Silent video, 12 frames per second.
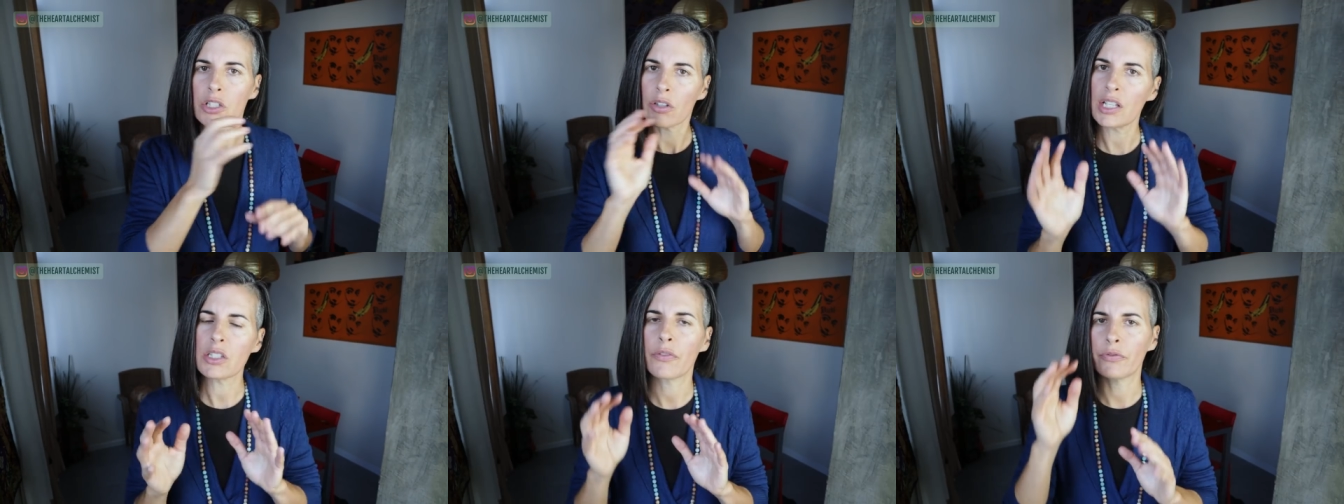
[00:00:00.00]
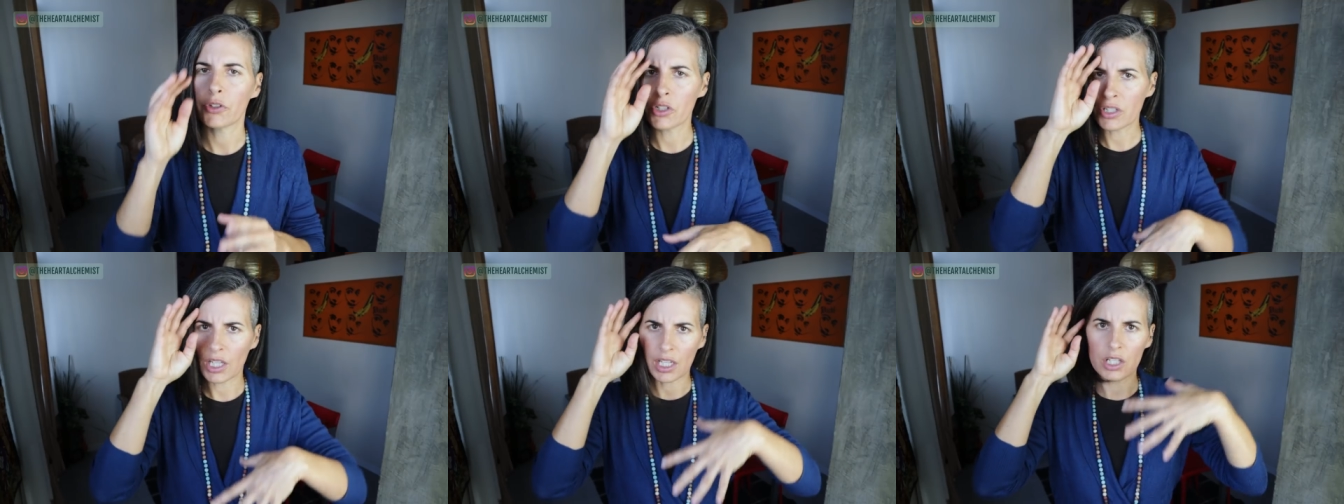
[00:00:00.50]
So that's the
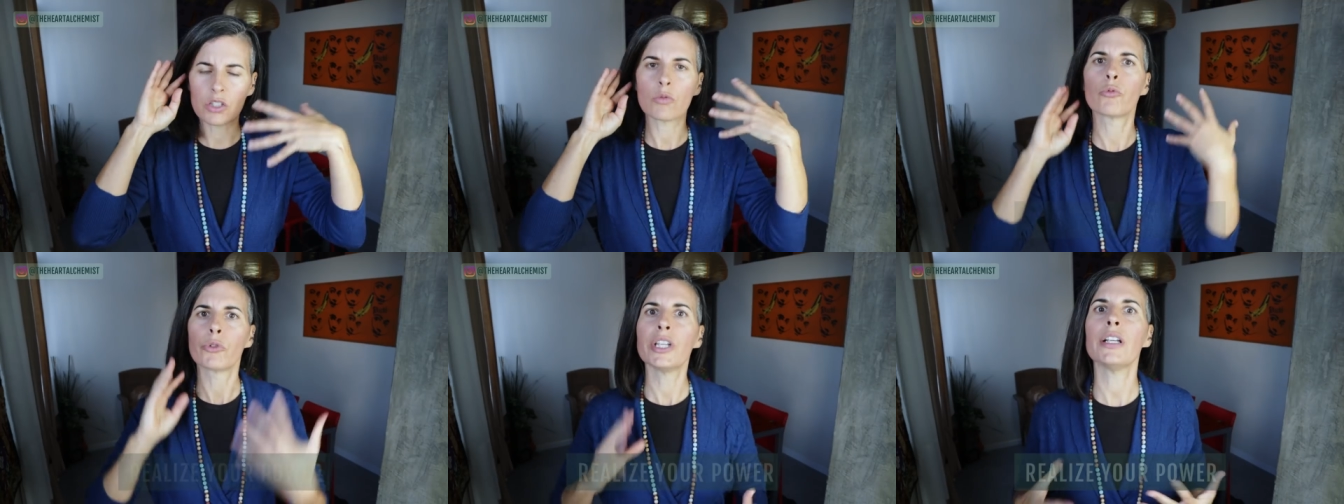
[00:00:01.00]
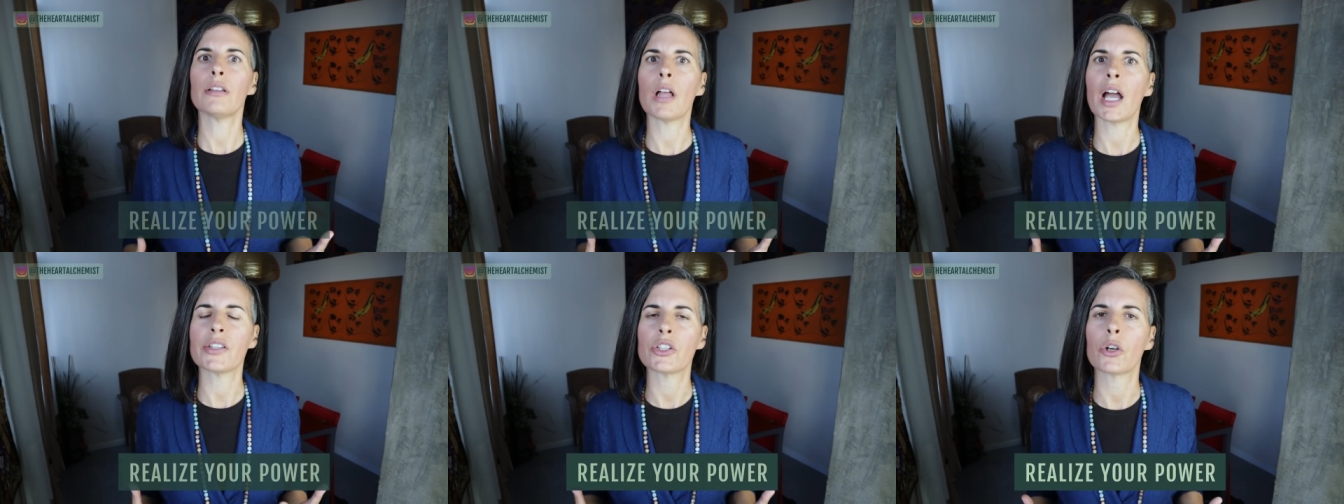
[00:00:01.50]
first thing is
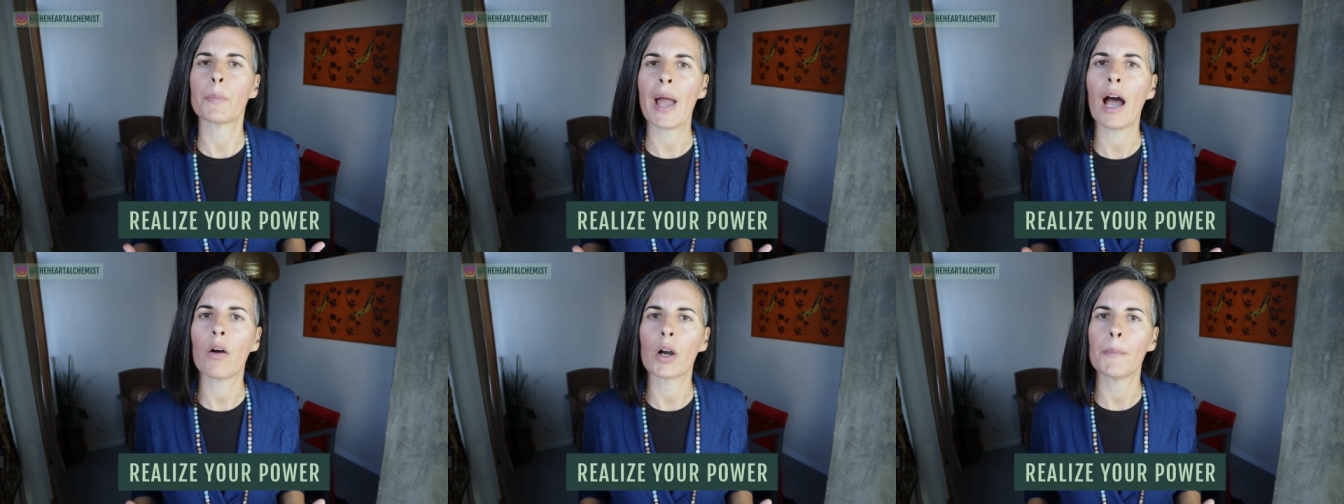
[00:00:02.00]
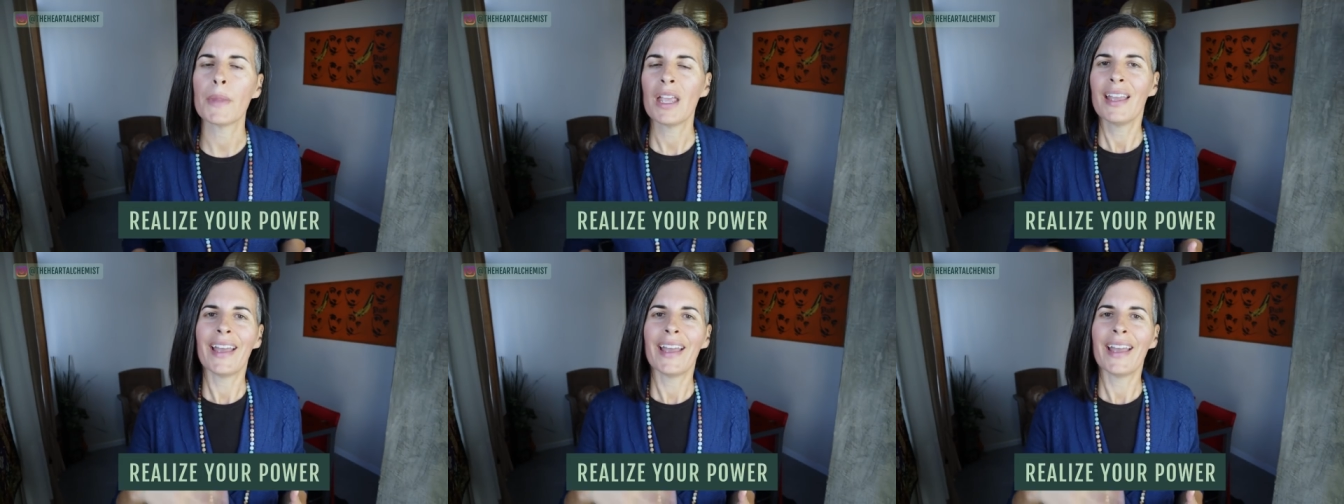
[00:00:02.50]
realize your power.